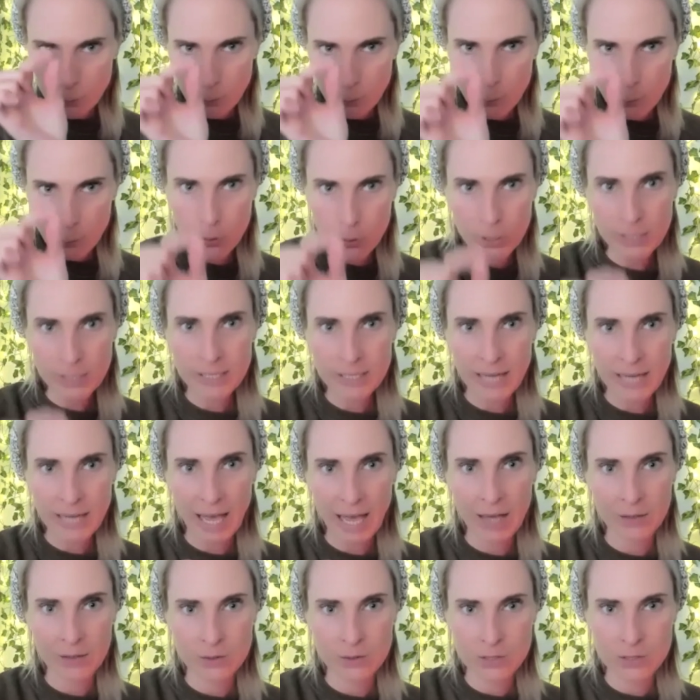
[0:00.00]
put it
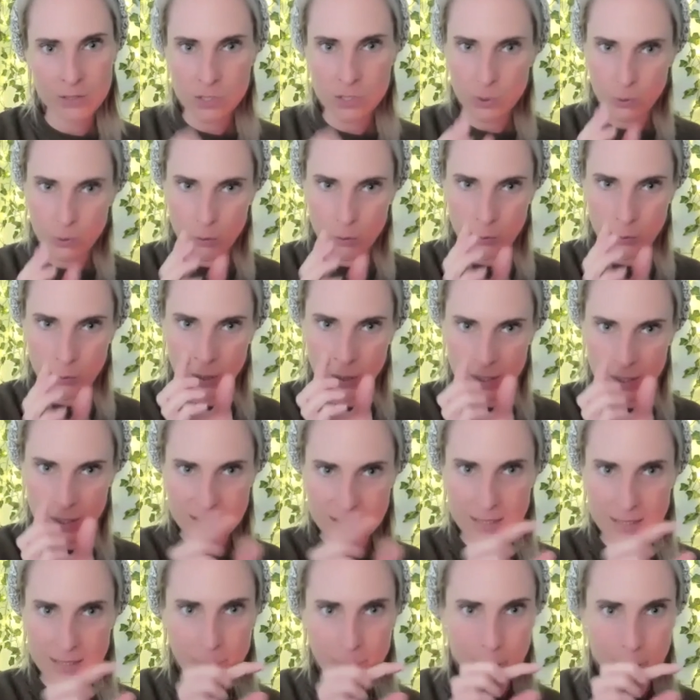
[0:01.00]
down to a
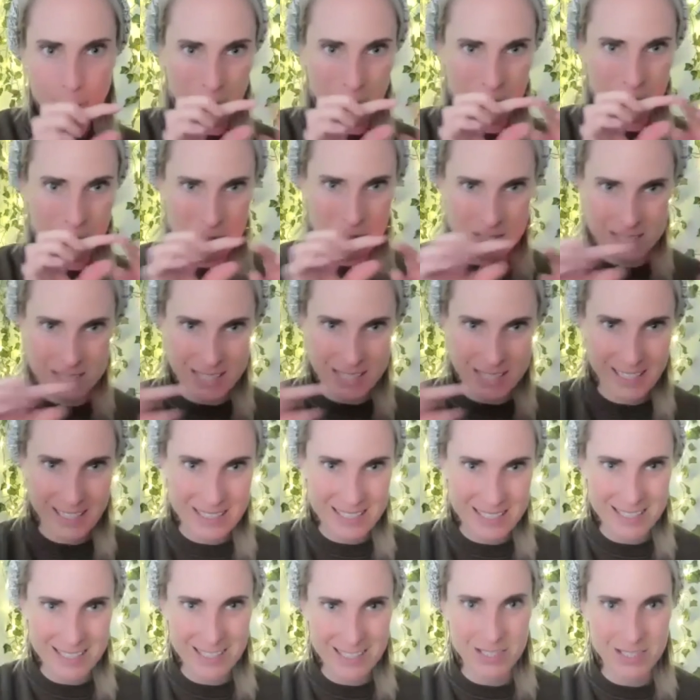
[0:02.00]
simple
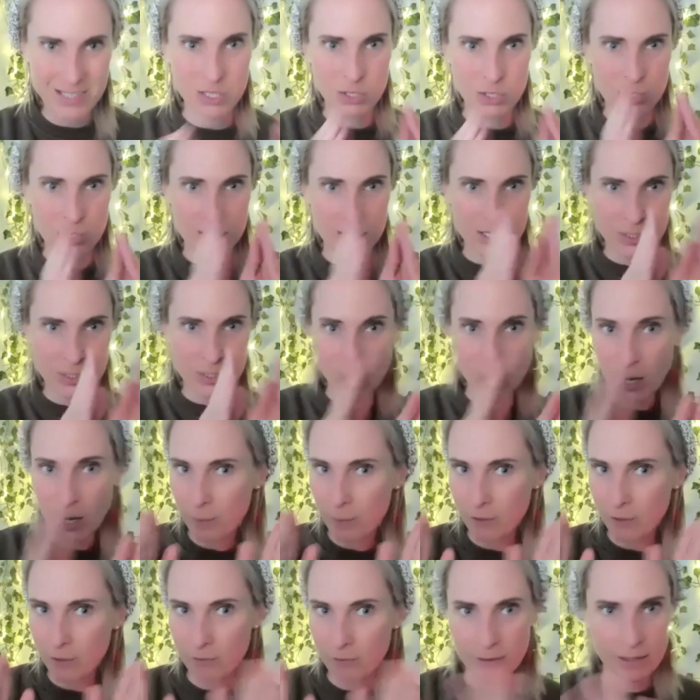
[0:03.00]
sentence to describe
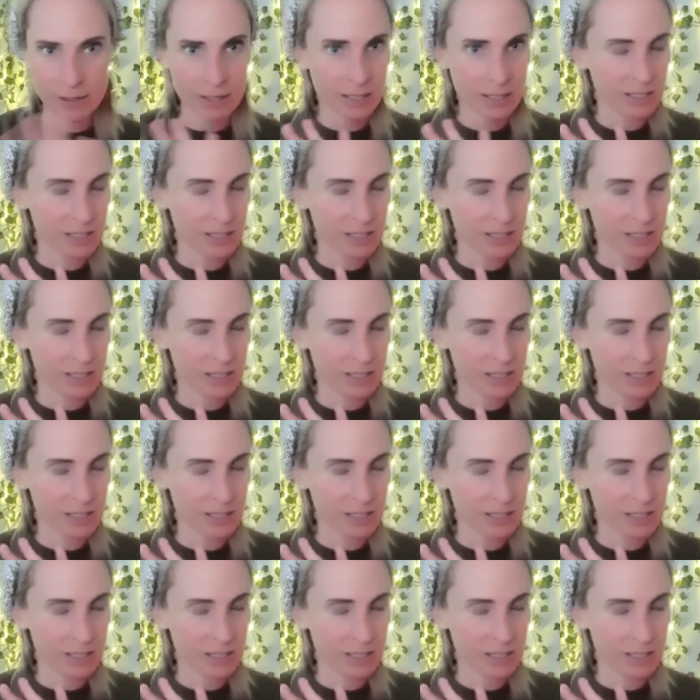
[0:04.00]
everything.